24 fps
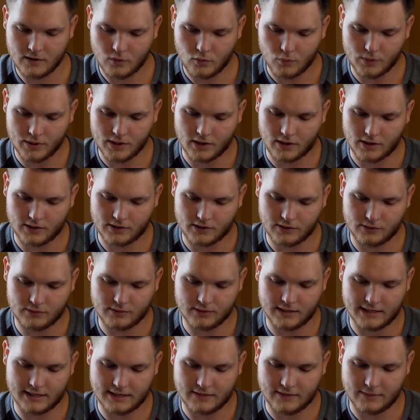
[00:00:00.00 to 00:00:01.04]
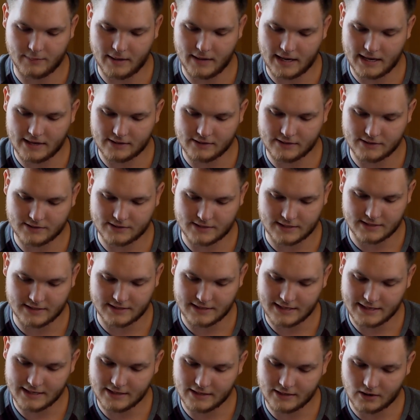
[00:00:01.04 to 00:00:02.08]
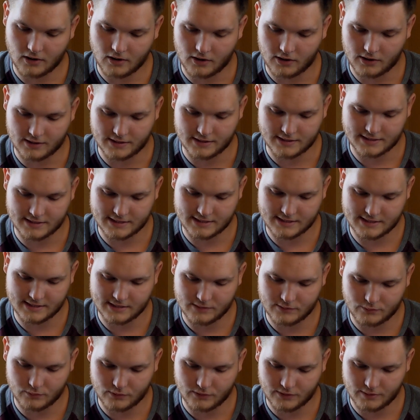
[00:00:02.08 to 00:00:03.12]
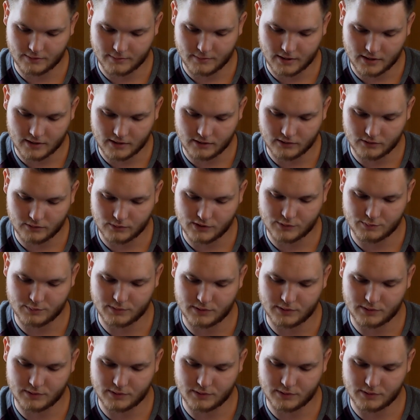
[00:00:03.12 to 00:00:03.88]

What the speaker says: We argue that the patterns in the data are consistent with a model in which